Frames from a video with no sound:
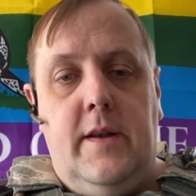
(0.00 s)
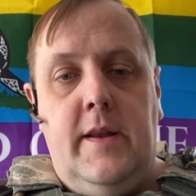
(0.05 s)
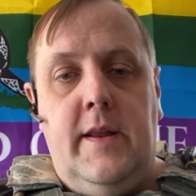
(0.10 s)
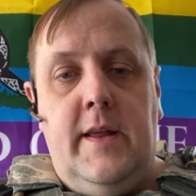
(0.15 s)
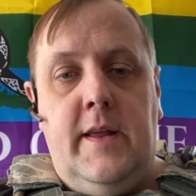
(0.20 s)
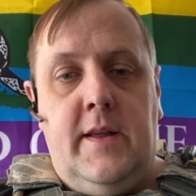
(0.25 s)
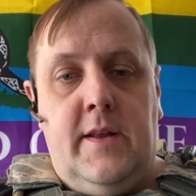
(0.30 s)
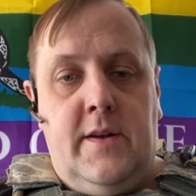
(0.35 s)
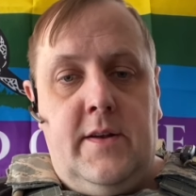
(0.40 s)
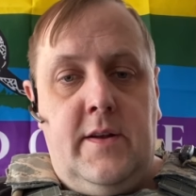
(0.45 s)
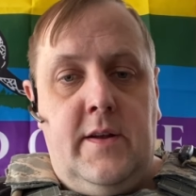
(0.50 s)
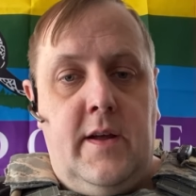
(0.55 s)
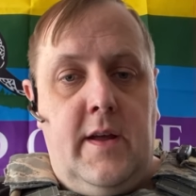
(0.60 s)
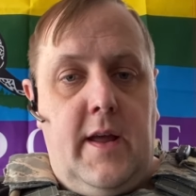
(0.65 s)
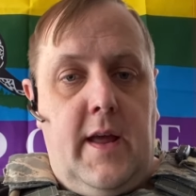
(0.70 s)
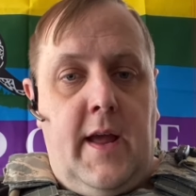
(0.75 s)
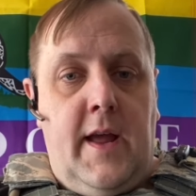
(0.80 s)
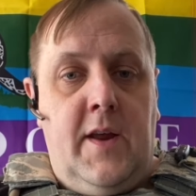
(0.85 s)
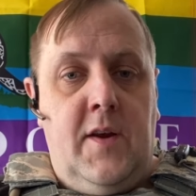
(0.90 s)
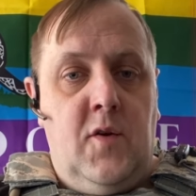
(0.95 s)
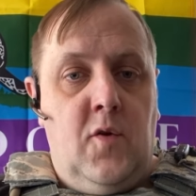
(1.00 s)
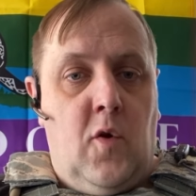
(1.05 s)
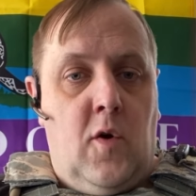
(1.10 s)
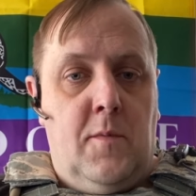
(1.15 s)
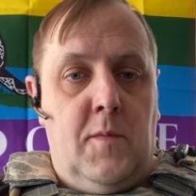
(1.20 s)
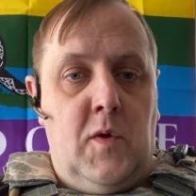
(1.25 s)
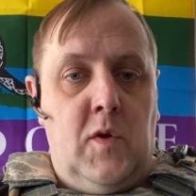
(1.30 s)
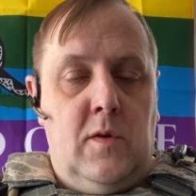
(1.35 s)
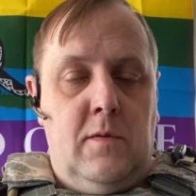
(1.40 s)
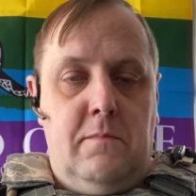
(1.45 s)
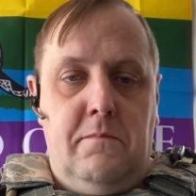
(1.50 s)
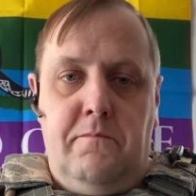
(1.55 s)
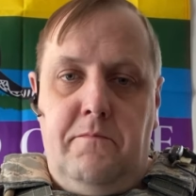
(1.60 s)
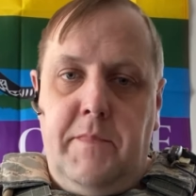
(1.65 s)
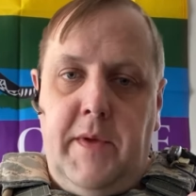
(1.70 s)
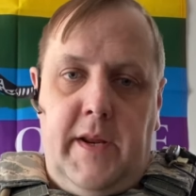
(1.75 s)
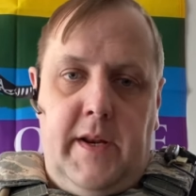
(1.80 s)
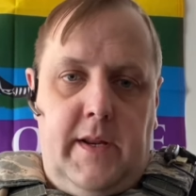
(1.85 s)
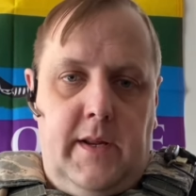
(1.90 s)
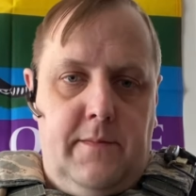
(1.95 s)
in a normal
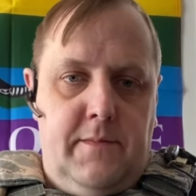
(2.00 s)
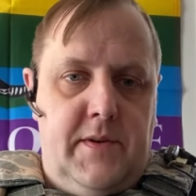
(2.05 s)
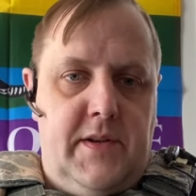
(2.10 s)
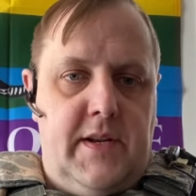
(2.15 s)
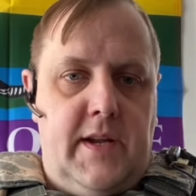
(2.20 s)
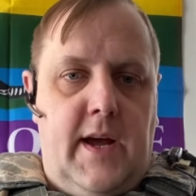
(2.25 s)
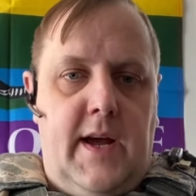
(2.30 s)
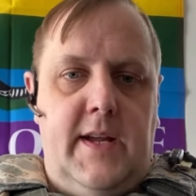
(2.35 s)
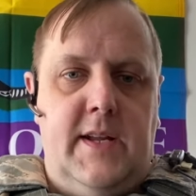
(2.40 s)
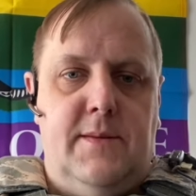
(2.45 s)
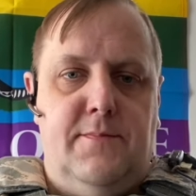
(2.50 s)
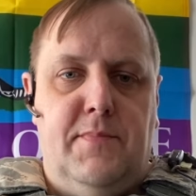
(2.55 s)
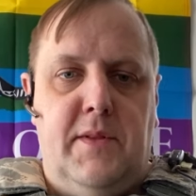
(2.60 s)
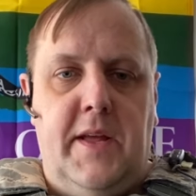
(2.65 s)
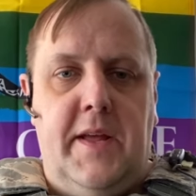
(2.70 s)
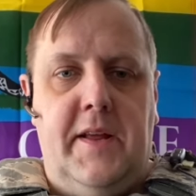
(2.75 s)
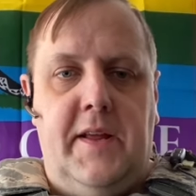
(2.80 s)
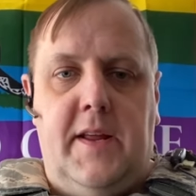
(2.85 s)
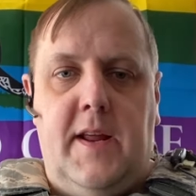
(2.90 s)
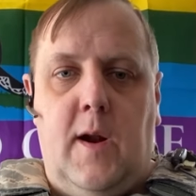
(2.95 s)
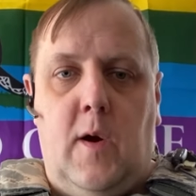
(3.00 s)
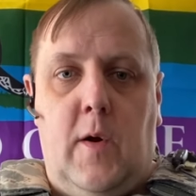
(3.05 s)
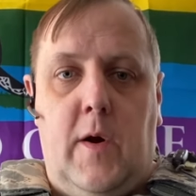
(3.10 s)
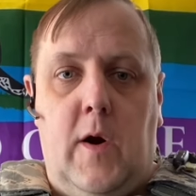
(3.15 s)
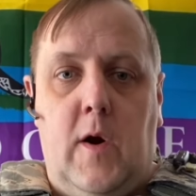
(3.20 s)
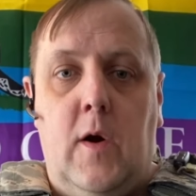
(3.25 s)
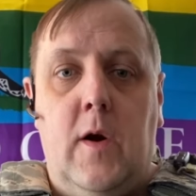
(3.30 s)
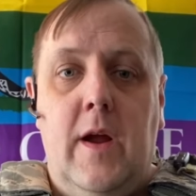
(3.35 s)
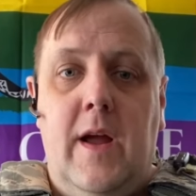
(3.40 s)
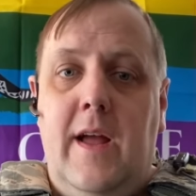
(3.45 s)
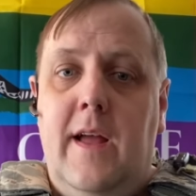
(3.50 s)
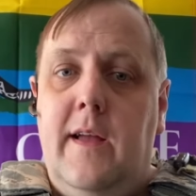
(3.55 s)
medium-sized plate carrier.